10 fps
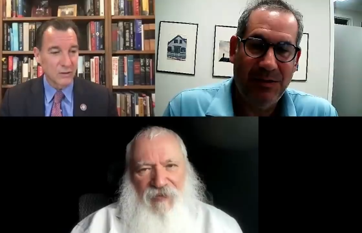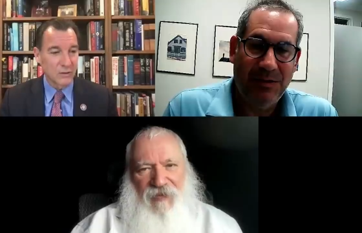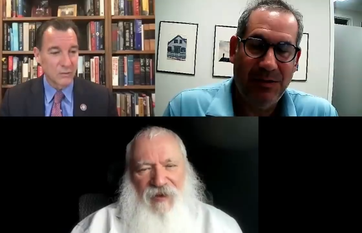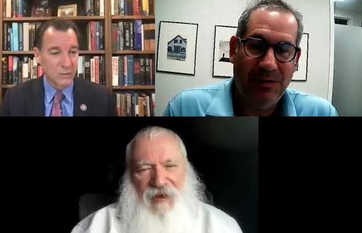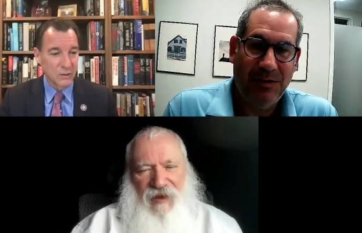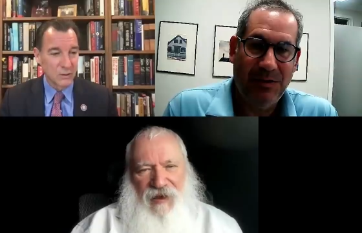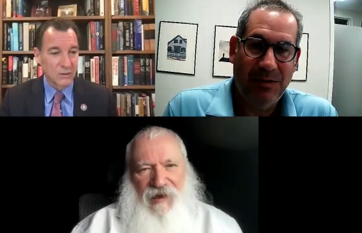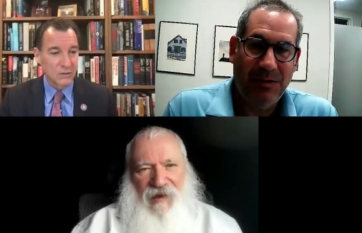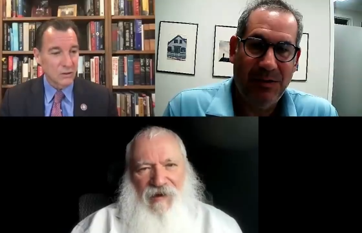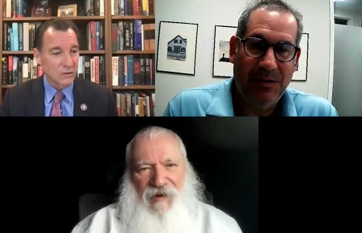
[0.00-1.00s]
Speaker 1: you know,
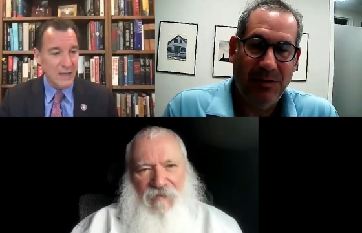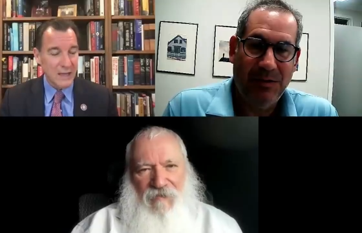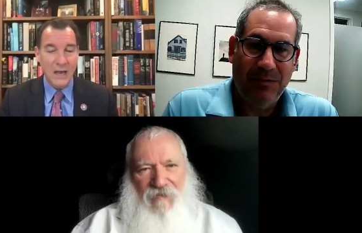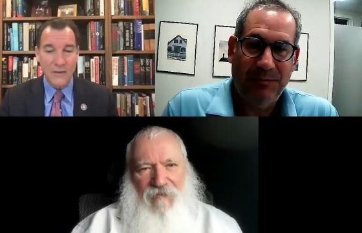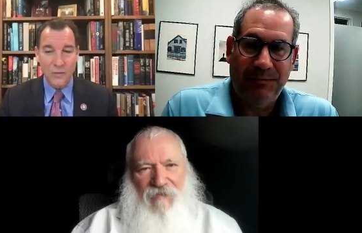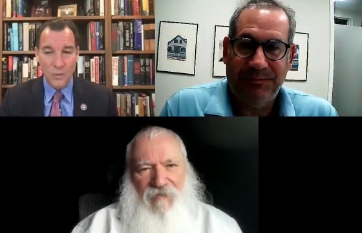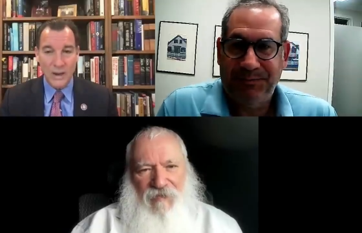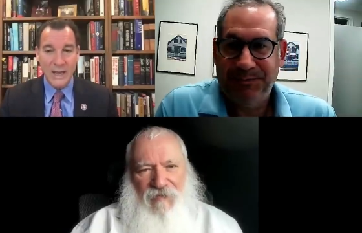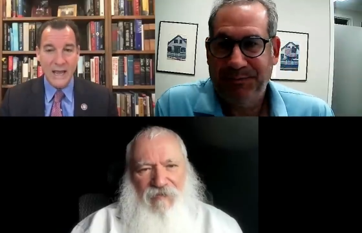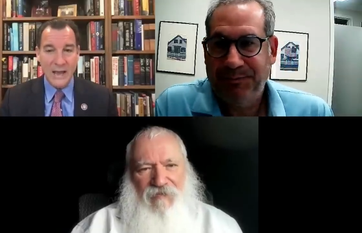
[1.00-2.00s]
just yeah. thank God for
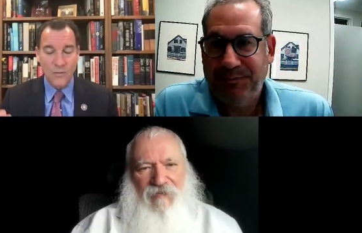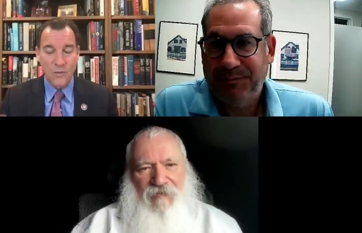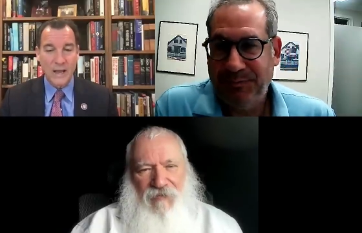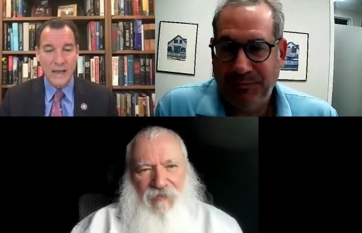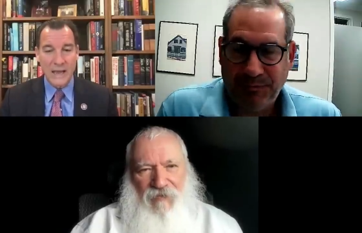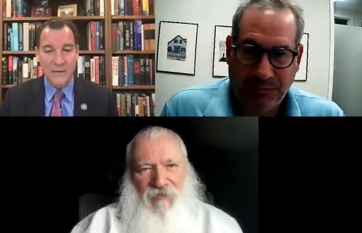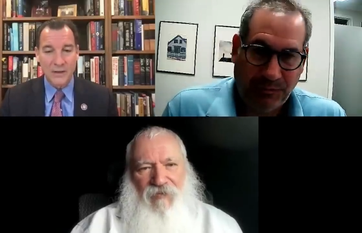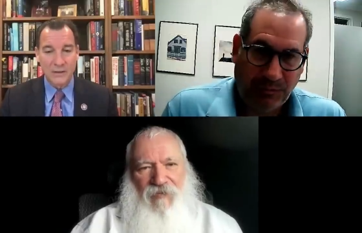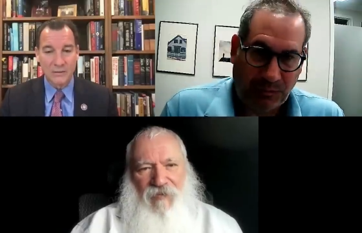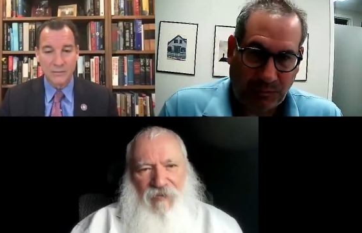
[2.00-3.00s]
what I have when I
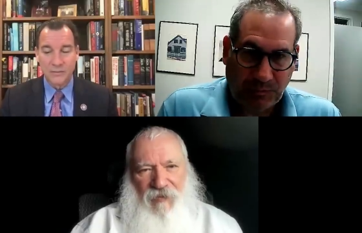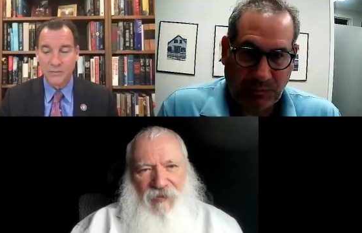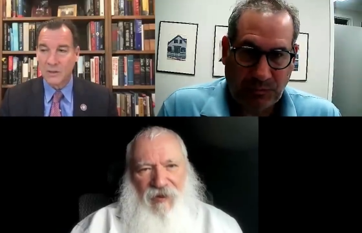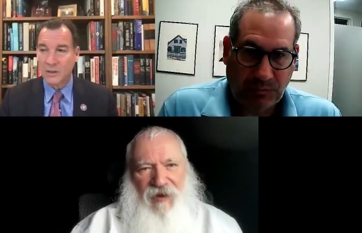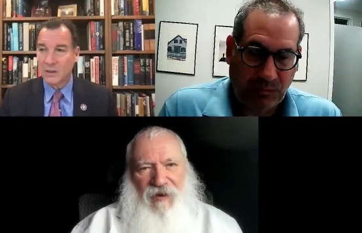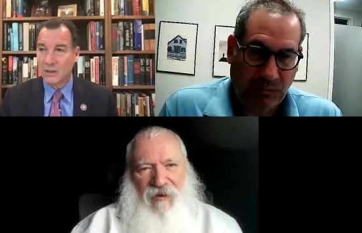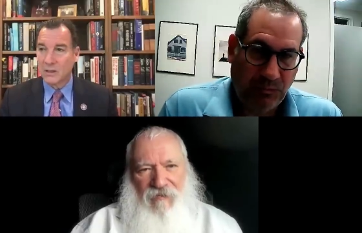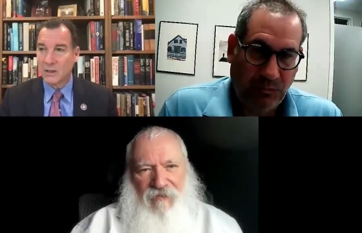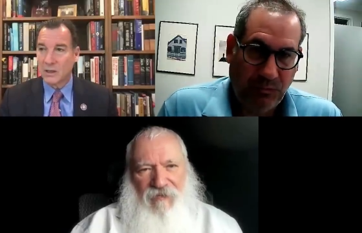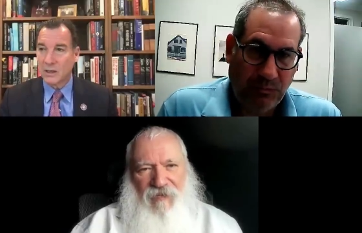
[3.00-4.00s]
have it.
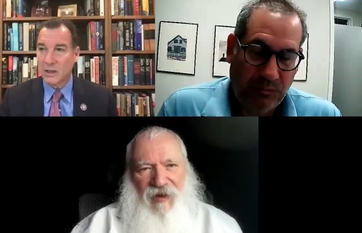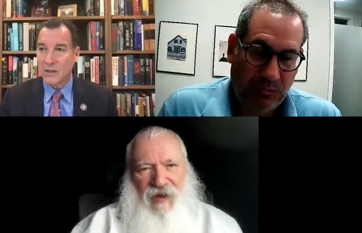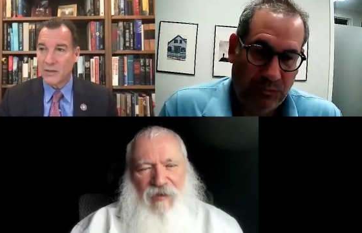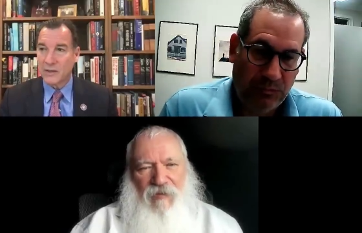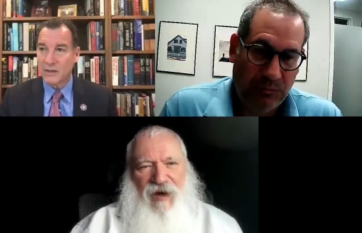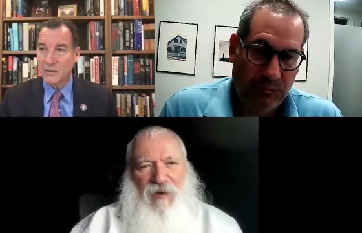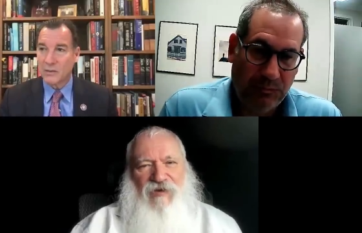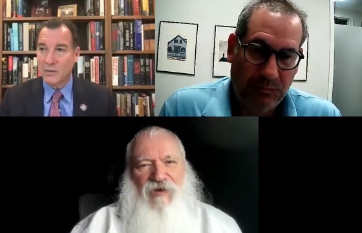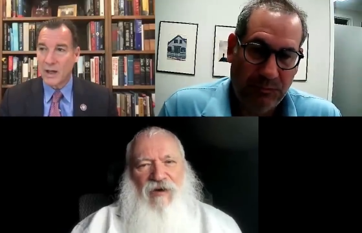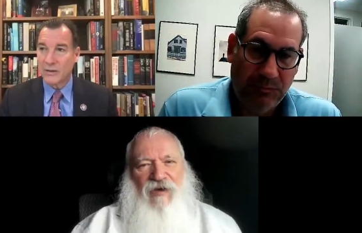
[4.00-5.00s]
Yeah, I think. But I
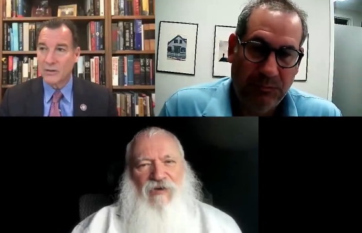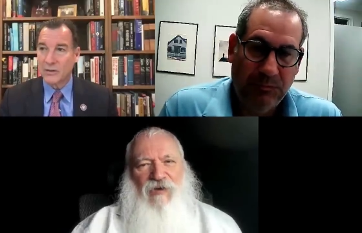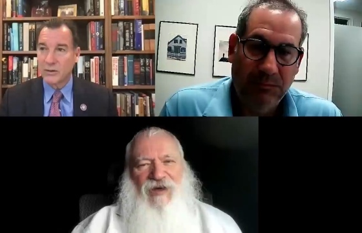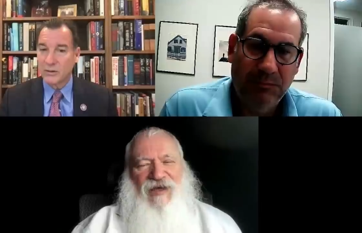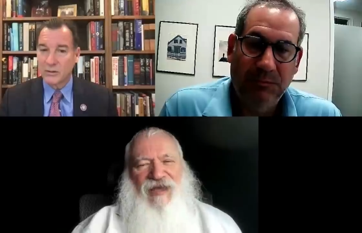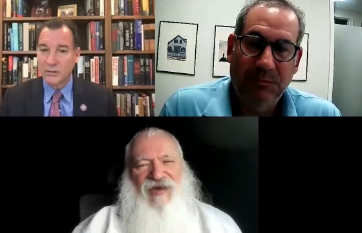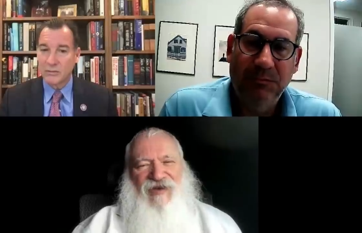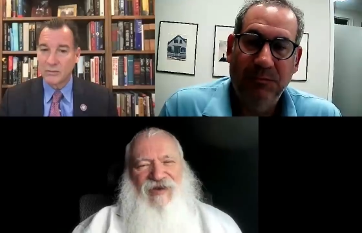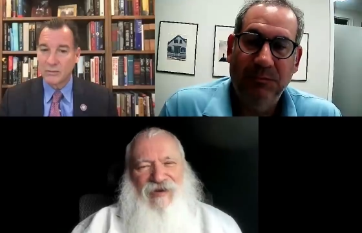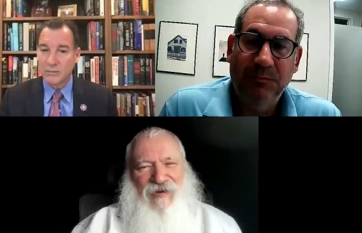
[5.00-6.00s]
Speaker 2: was talking to an
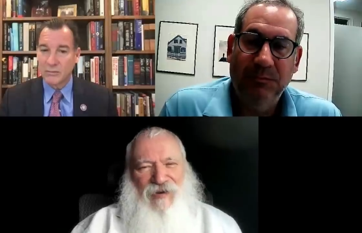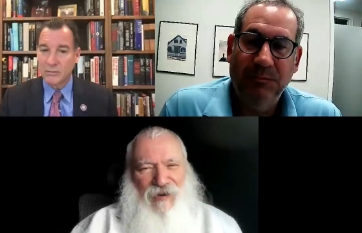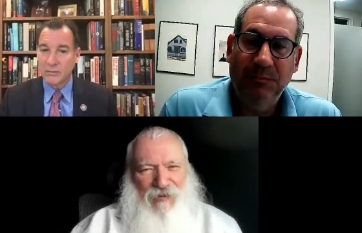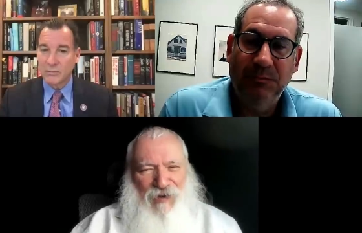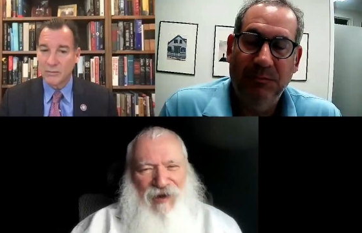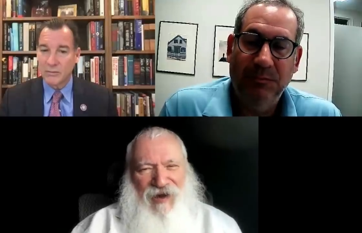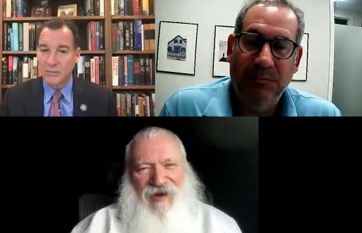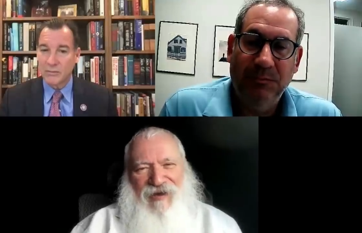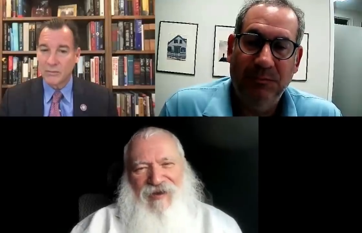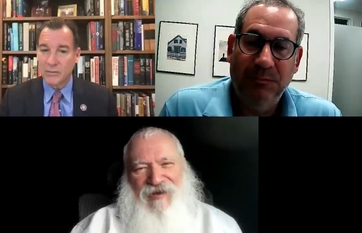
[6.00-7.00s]
11 year old
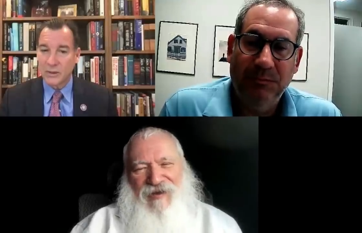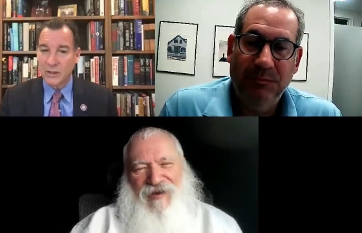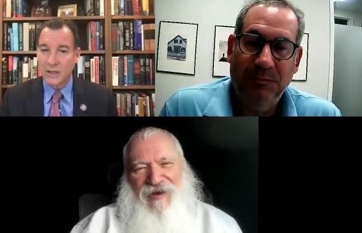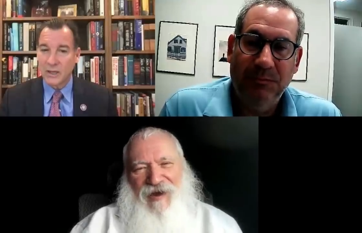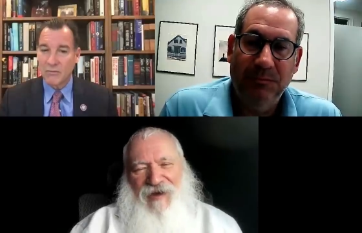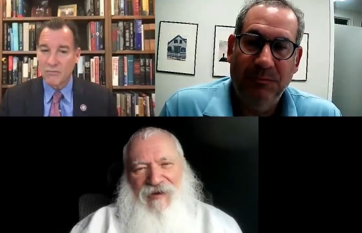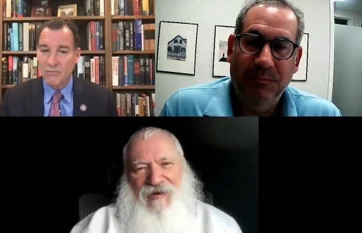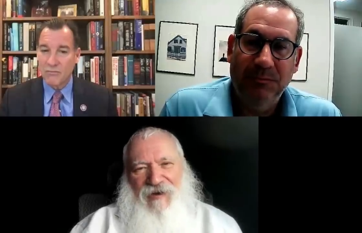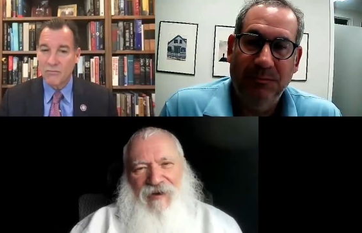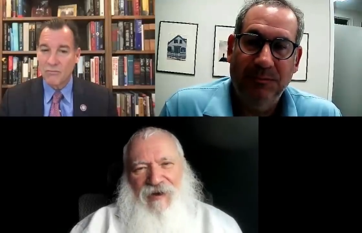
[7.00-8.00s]
boy. Yeah,
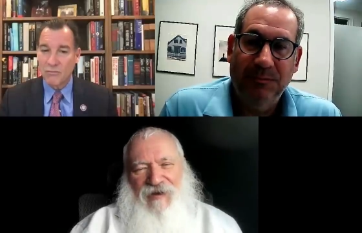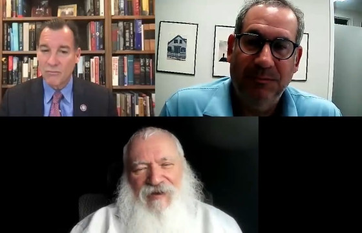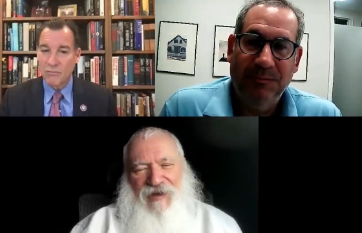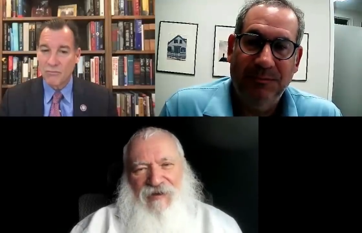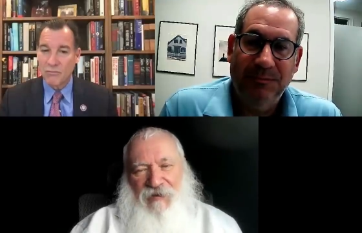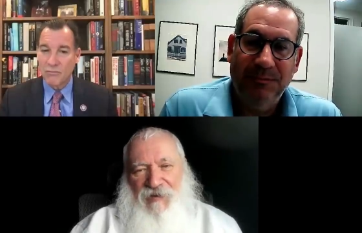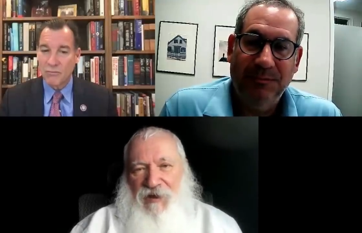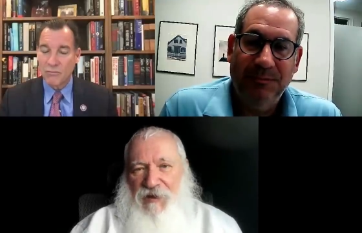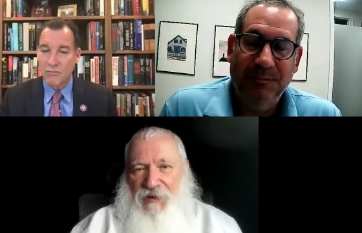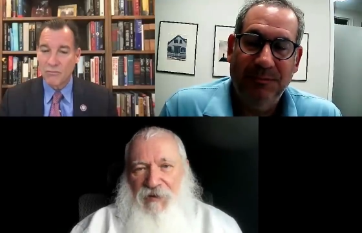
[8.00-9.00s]
and I said
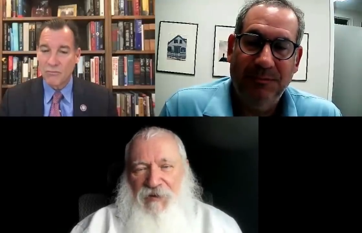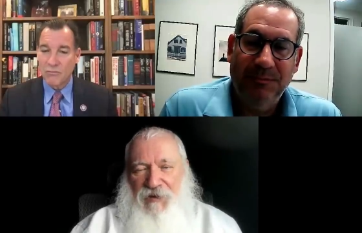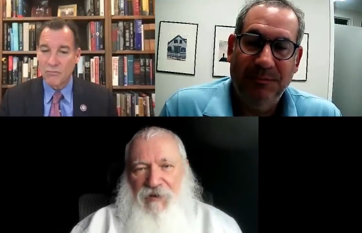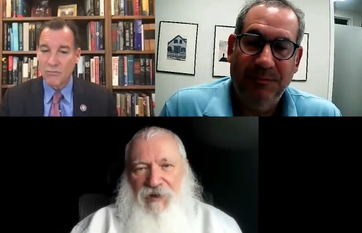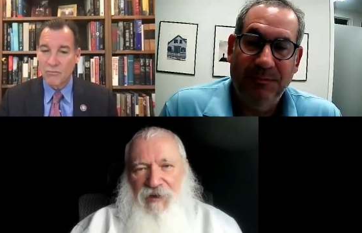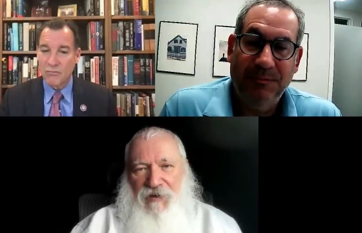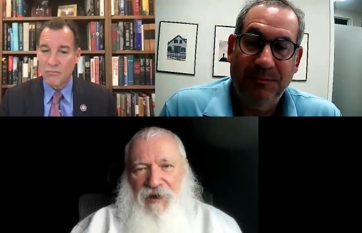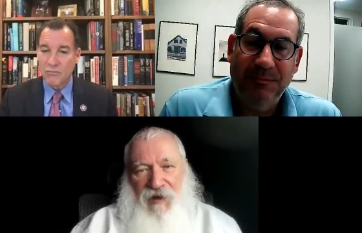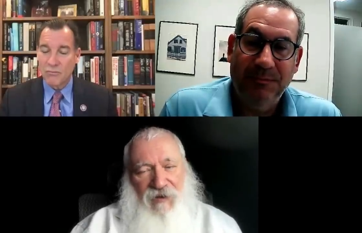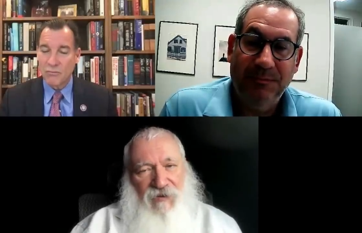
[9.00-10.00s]
something. You know,
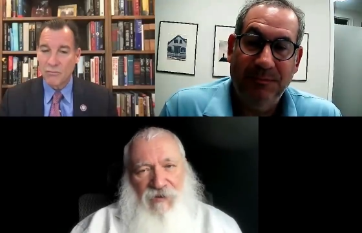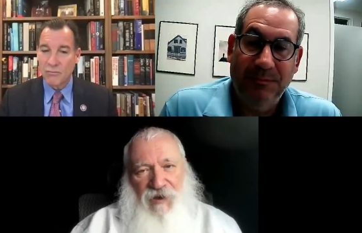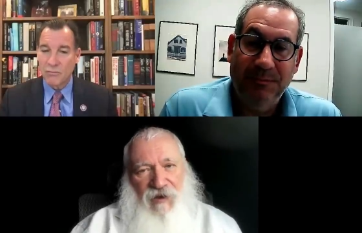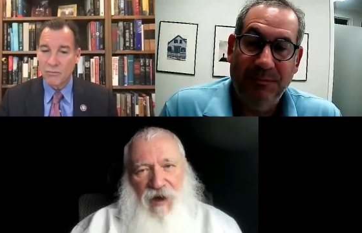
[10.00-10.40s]
you got to do what